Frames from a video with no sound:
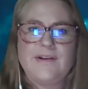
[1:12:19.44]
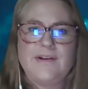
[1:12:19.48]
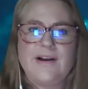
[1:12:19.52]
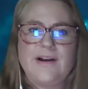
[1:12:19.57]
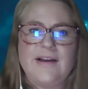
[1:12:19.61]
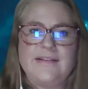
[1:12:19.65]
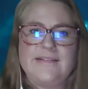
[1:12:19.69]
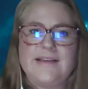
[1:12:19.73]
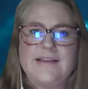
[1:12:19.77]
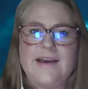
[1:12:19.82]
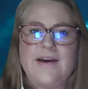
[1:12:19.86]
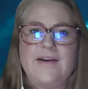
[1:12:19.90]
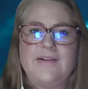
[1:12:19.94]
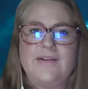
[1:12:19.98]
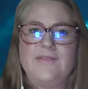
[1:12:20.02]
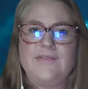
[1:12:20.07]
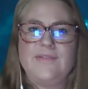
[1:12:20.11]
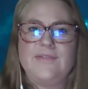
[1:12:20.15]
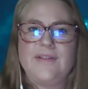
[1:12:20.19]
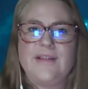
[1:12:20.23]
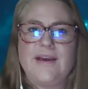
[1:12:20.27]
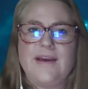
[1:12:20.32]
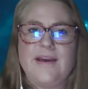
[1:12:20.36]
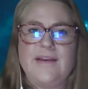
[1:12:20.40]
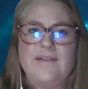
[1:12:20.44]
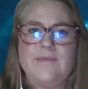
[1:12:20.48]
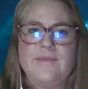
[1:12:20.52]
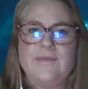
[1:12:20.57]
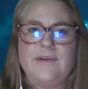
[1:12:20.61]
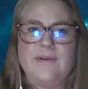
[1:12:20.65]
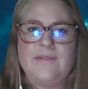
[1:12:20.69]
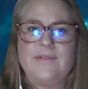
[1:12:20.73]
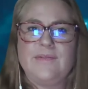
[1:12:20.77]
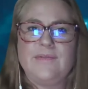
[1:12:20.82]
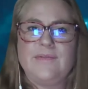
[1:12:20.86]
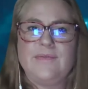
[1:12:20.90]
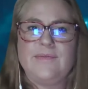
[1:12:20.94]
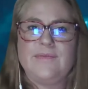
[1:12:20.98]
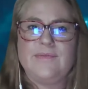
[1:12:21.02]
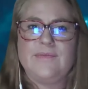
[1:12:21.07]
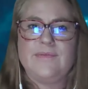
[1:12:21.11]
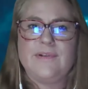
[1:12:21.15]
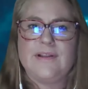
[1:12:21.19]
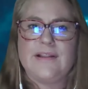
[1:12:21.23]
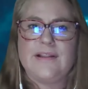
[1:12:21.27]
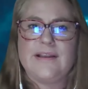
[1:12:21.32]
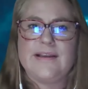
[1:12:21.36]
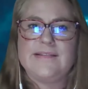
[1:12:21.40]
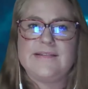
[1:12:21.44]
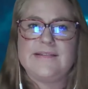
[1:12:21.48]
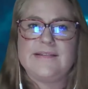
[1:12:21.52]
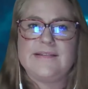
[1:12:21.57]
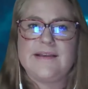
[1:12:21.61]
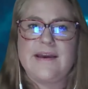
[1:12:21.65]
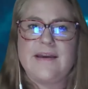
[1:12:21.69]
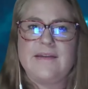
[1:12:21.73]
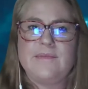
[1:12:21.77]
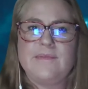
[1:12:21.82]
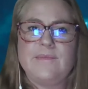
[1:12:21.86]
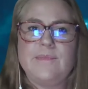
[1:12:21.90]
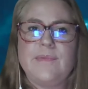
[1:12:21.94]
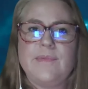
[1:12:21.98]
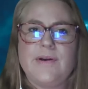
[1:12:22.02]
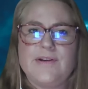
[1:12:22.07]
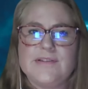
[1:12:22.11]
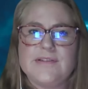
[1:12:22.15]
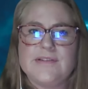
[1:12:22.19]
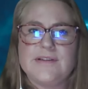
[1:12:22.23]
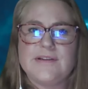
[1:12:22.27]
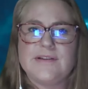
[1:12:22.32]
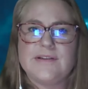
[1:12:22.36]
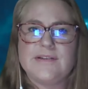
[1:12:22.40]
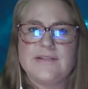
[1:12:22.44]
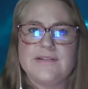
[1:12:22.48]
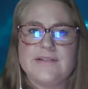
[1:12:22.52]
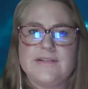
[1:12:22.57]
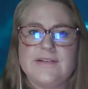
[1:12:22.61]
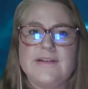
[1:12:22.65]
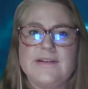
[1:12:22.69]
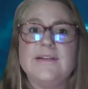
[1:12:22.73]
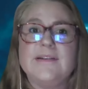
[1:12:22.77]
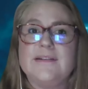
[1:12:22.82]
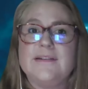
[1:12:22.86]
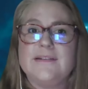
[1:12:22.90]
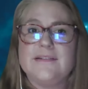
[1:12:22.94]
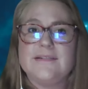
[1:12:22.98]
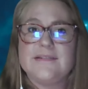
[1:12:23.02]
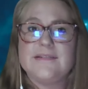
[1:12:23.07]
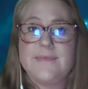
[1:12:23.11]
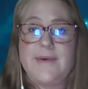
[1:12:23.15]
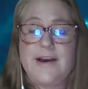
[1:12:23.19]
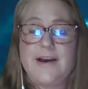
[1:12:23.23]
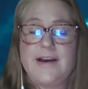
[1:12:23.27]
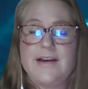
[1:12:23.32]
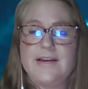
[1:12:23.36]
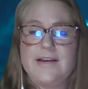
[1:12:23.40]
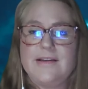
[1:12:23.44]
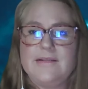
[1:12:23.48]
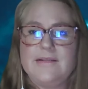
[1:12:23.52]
their eyes out for that. We'll release that poster to market.